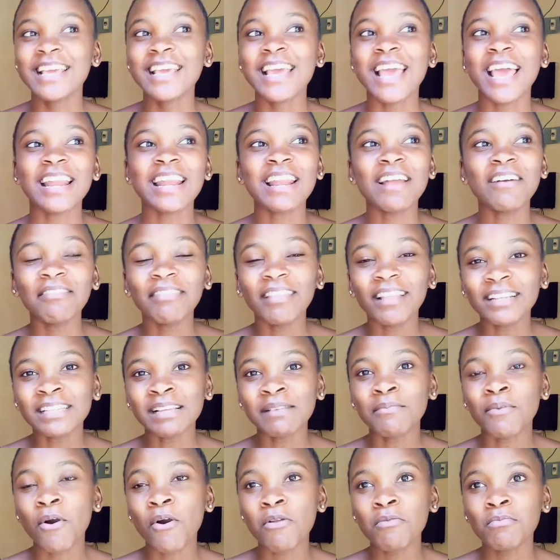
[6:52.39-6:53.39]
And now that
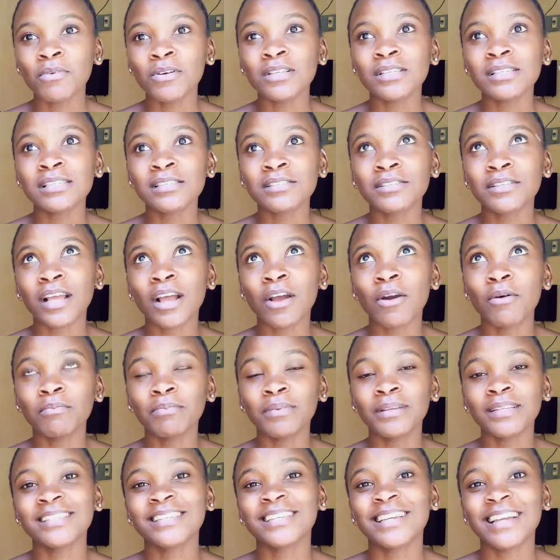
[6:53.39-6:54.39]
I'm almost
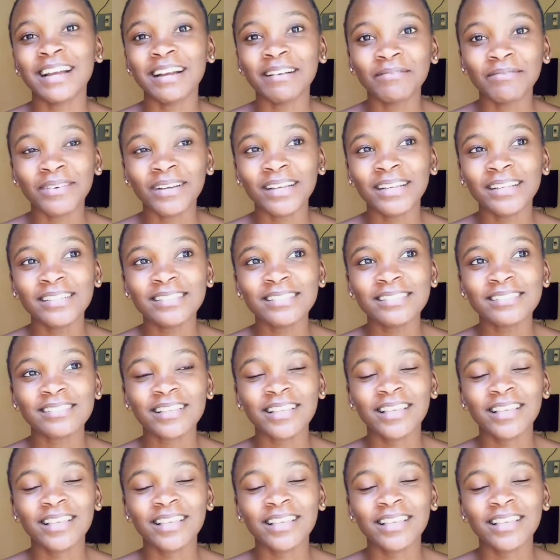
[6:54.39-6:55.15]
completing campus,